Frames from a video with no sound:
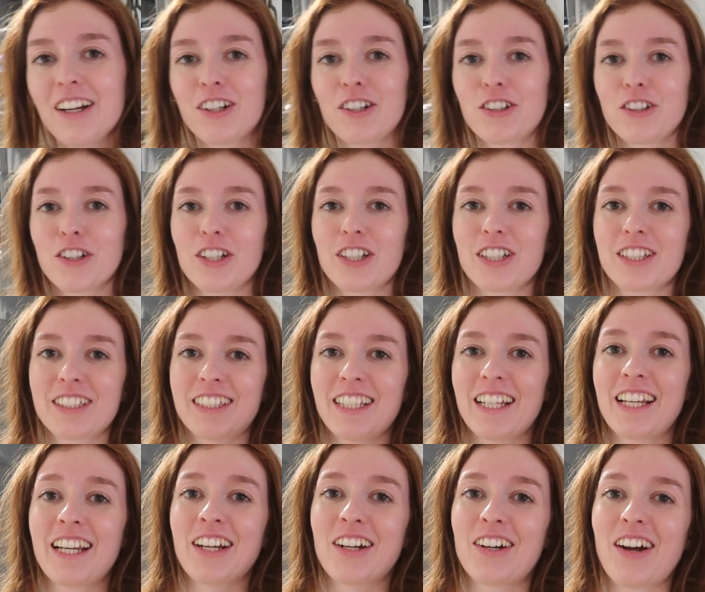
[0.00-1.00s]
Crooks
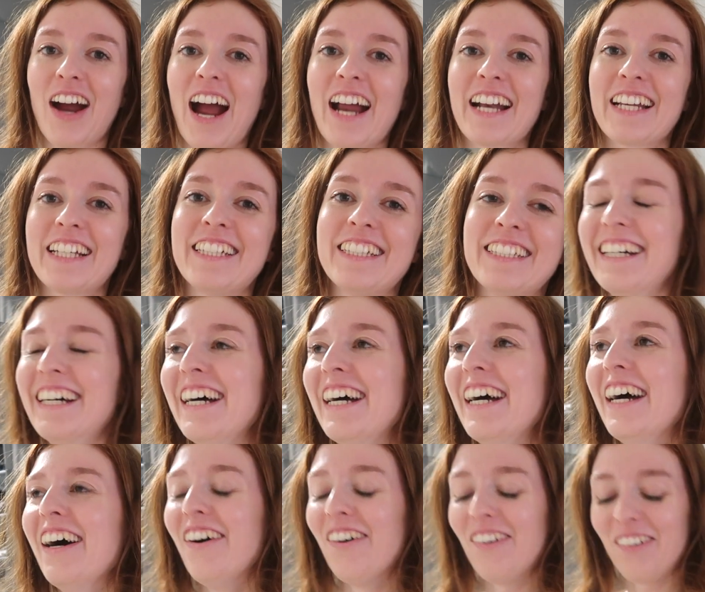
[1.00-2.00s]
and crannies.
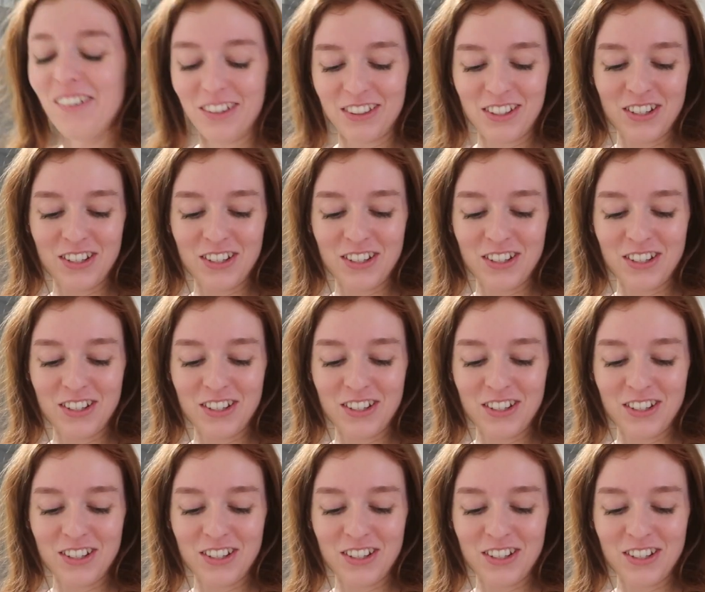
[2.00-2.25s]
All